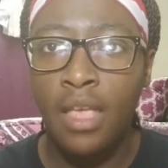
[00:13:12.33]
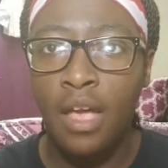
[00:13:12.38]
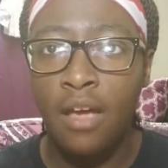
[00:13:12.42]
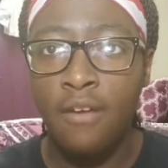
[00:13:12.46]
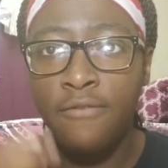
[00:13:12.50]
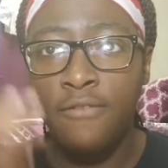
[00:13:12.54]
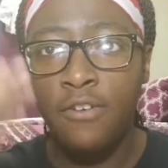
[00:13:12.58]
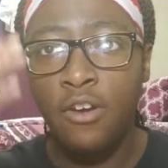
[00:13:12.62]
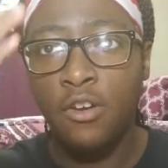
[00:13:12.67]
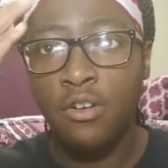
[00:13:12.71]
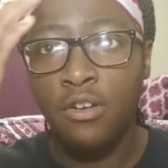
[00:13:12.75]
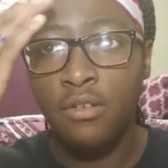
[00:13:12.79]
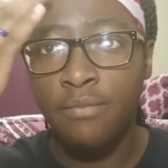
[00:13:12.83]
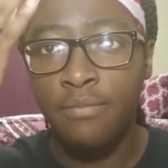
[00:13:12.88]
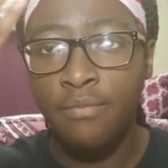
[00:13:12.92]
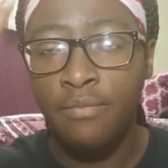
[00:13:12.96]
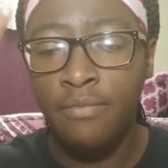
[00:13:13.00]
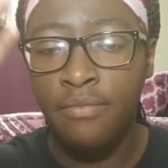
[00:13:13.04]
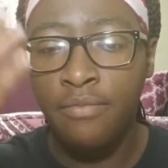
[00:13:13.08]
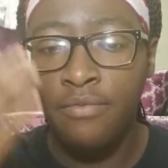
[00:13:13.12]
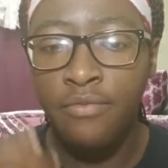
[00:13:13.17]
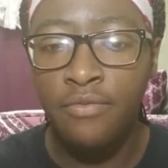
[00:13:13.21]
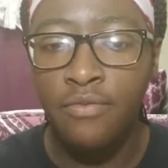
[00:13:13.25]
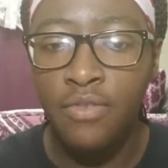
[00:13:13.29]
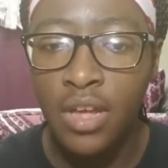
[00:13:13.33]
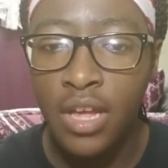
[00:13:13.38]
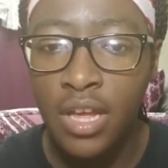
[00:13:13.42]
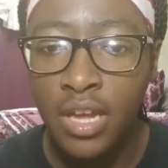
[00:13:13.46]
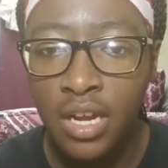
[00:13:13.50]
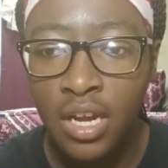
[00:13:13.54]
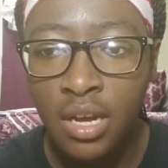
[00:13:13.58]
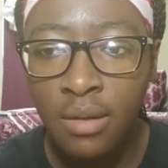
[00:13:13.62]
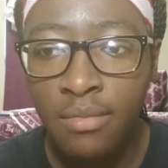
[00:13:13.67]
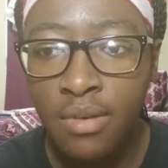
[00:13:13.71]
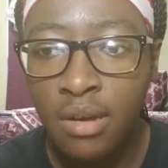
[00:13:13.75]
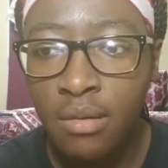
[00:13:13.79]
I felt a
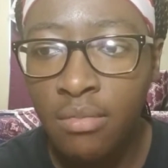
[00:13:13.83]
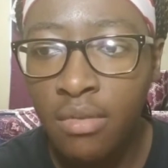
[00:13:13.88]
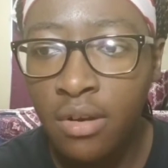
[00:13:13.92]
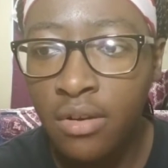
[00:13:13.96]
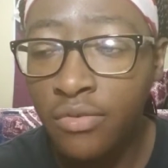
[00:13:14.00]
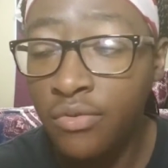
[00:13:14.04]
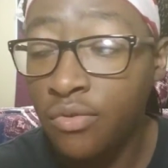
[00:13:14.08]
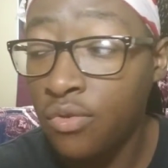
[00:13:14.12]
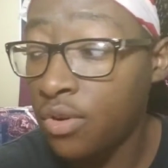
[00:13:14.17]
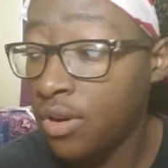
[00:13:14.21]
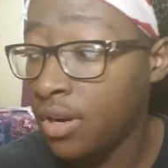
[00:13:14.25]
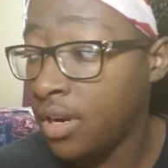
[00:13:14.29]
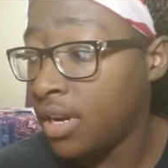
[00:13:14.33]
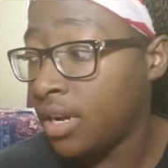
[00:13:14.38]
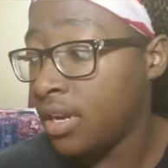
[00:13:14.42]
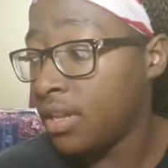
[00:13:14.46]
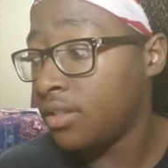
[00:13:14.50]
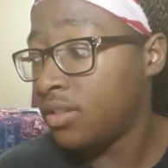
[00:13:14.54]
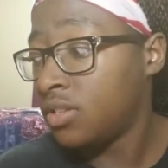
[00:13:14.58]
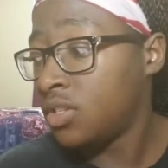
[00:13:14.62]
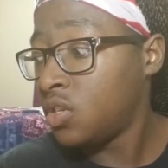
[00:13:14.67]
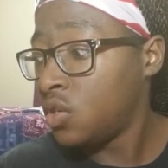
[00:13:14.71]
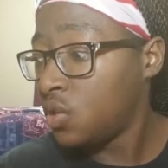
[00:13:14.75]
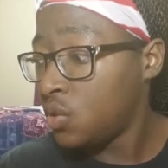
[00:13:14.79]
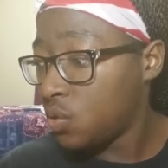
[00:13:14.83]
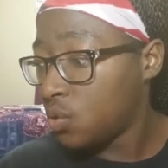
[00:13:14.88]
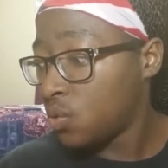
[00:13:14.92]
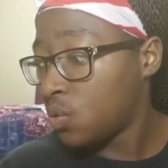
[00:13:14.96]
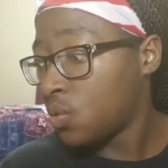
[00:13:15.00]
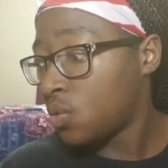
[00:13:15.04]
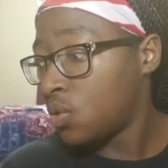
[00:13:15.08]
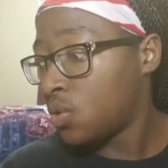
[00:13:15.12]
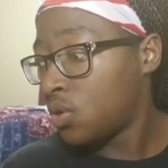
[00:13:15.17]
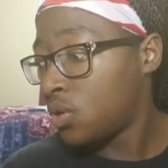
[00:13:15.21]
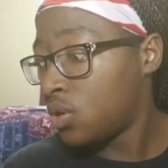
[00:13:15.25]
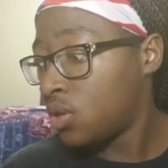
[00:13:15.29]
vein come out my forehead
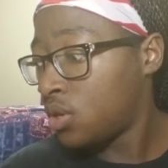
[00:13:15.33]
too.